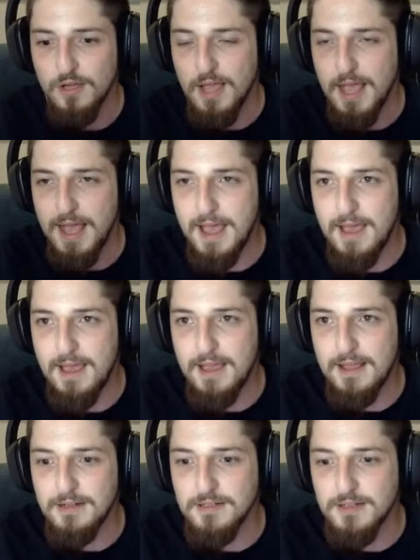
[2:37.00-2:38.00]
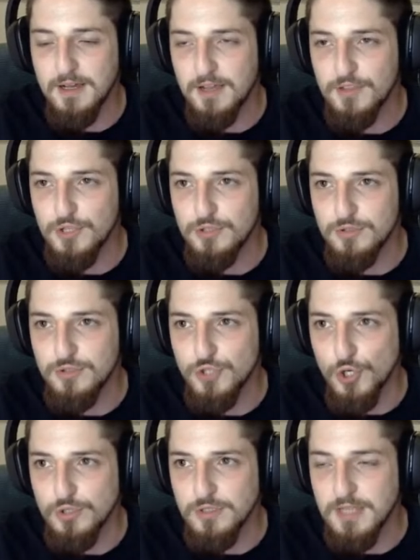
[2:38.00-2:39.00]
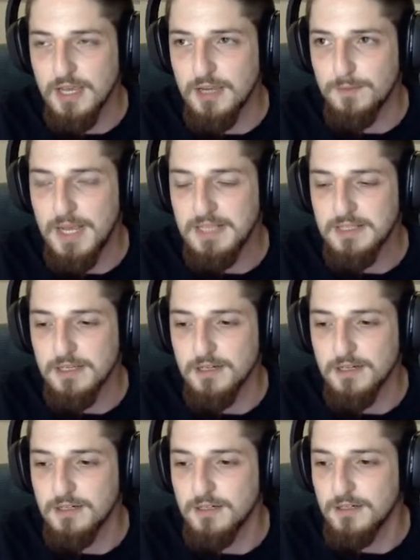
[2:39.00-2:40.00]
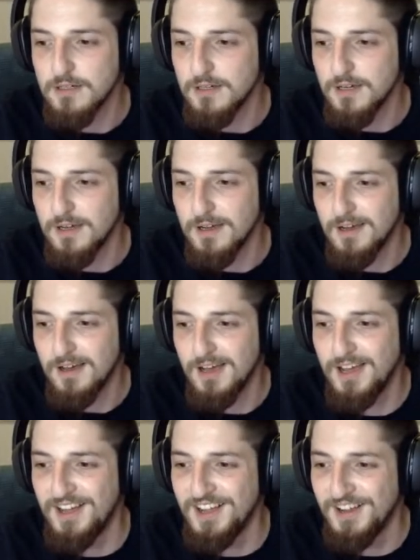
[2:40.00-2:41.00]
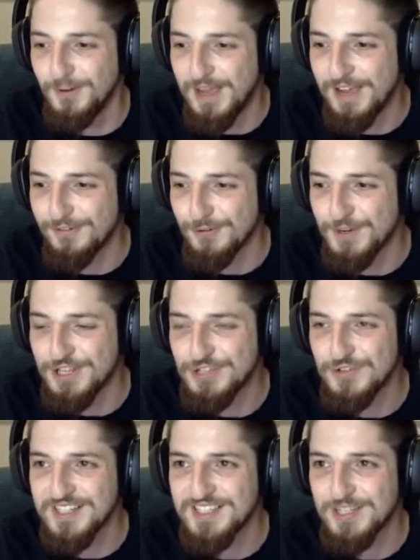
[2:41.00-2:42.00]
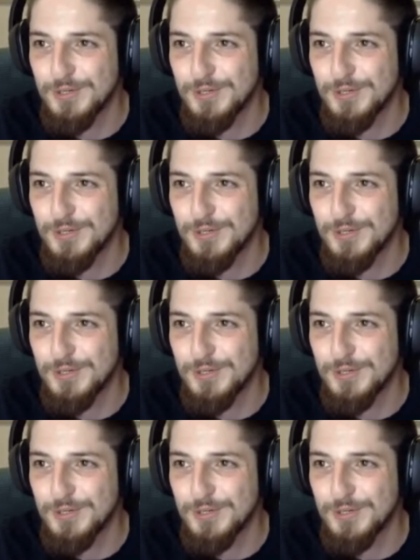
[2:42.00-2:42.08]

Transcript: and the Jonestown Massacre, where everybody drinks the